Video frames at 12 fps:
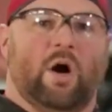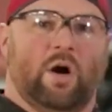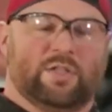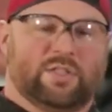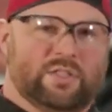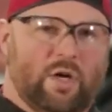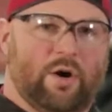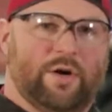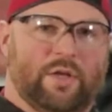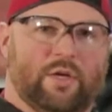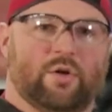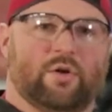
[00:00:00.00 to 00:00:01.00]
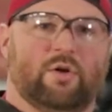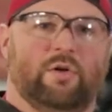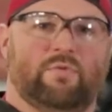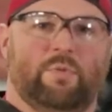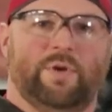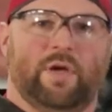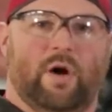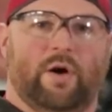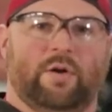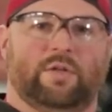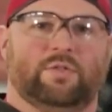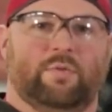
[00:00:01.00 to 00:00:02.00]
our starting current will be
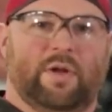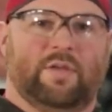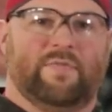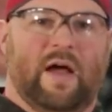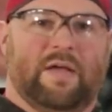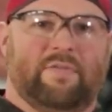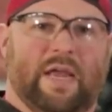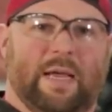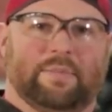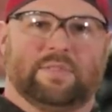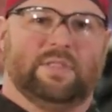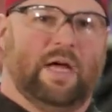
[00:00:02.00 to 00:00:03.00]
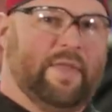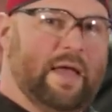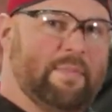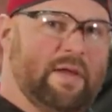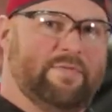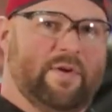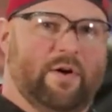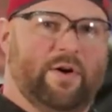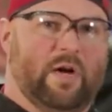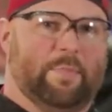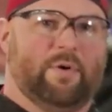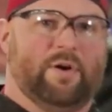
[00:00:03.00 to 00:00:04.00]
125 amps. Now that may
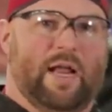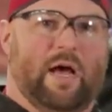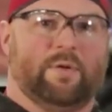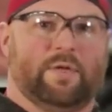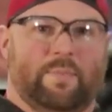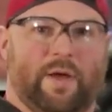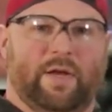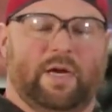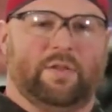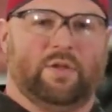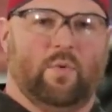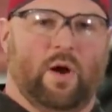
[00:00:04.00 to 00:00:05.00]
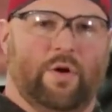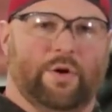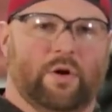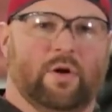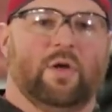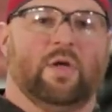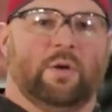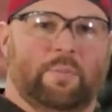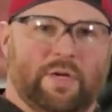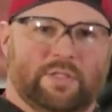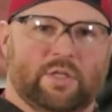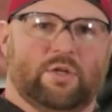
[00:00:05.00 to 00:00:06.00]
vary up or down depending on the welder,
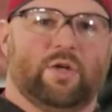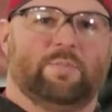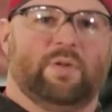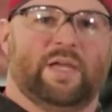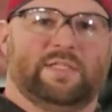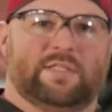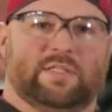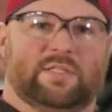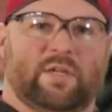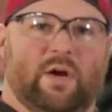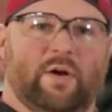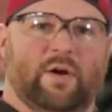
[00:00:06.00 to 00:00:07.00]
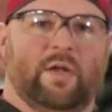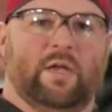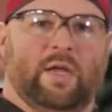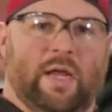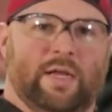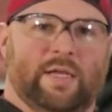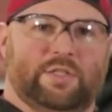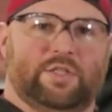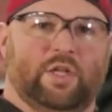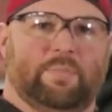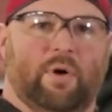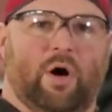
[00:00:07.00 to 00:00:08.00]
but it's a good place to start and get you
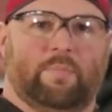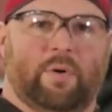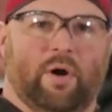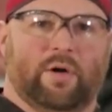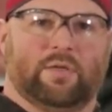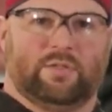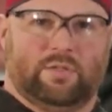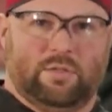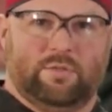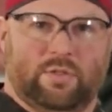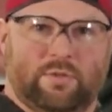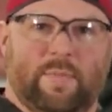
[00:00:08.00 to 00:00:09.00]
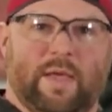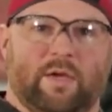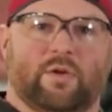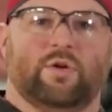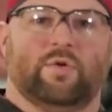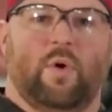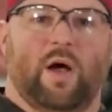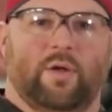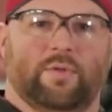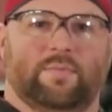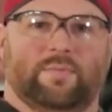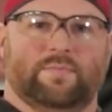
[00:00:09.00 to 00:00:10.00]
in the ballpark to, to make a good
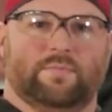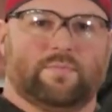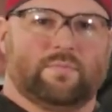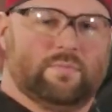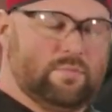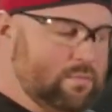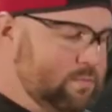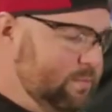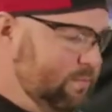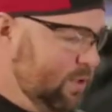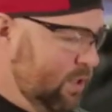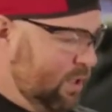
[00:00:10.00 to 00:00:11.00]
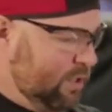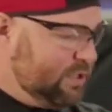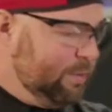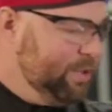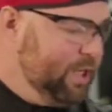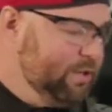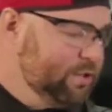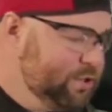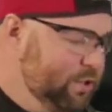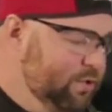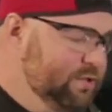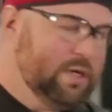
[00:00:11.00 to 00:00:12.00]
weld. Some of the other
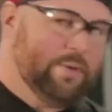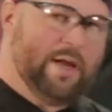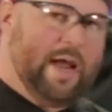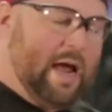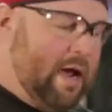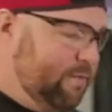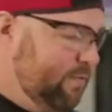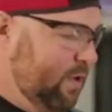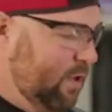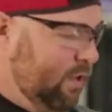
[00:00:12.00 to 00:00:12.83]
tools that we have,